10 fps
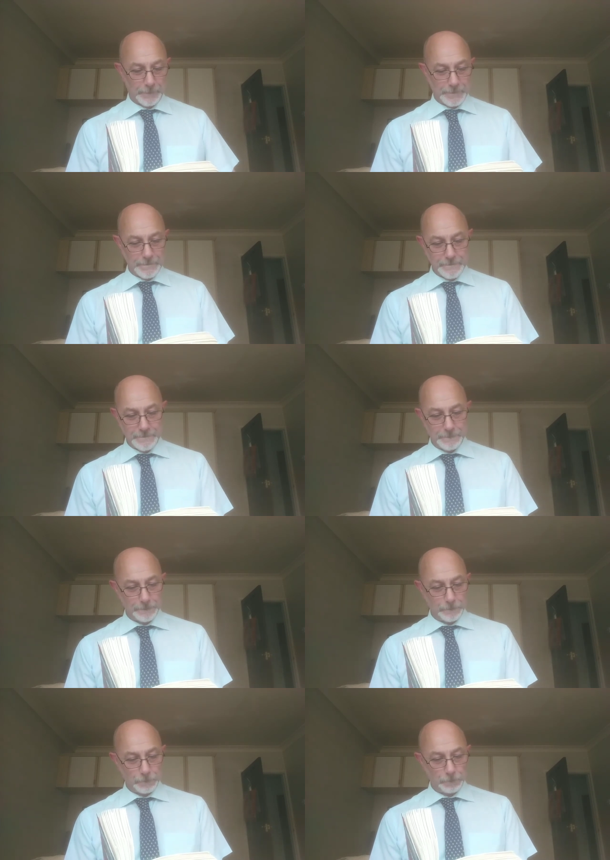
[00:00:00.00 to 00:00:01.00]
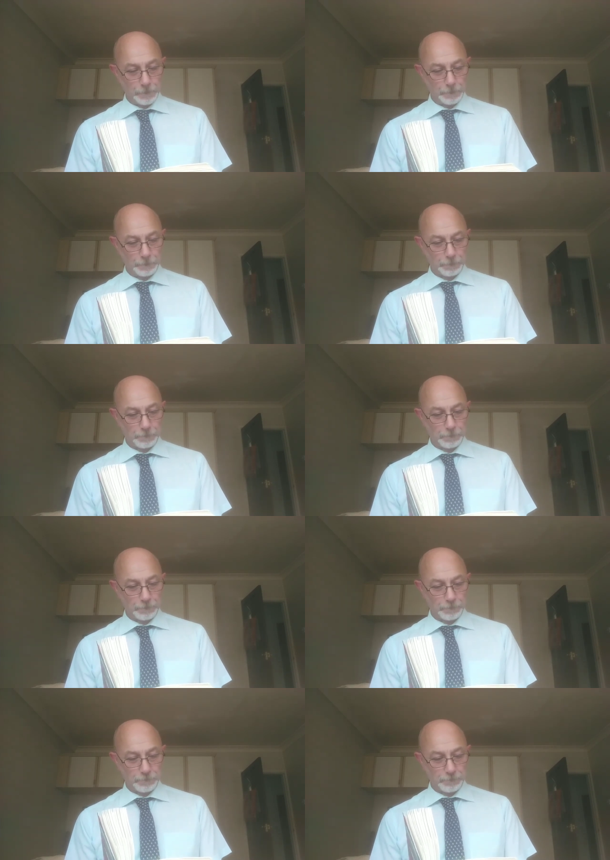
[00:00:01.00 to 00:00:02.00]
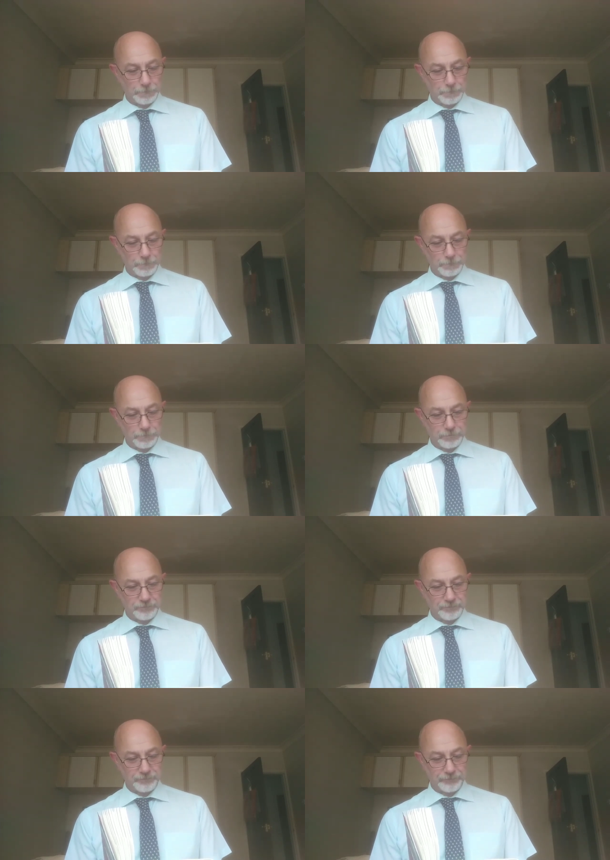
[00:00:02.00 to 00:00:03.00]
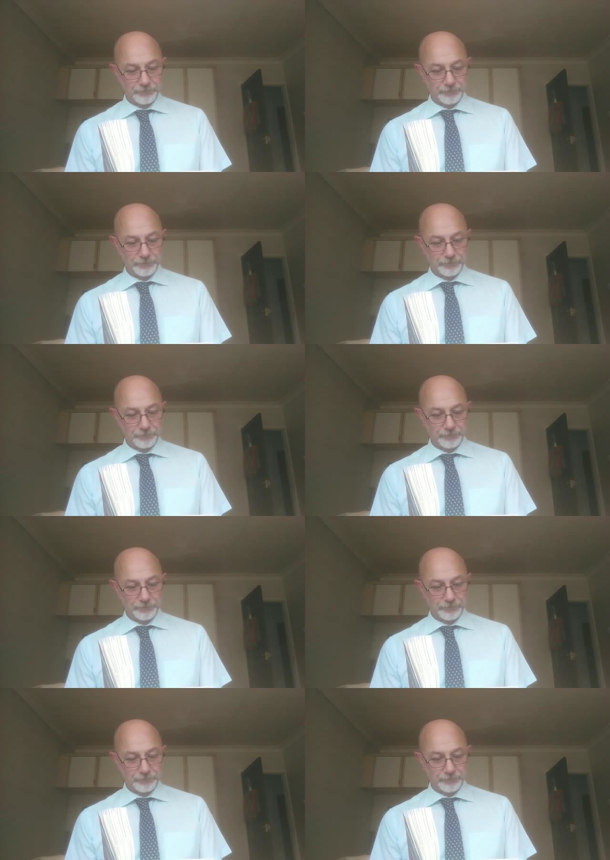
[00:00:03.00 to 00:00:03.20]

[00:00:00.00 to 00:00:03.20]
Nothing is said.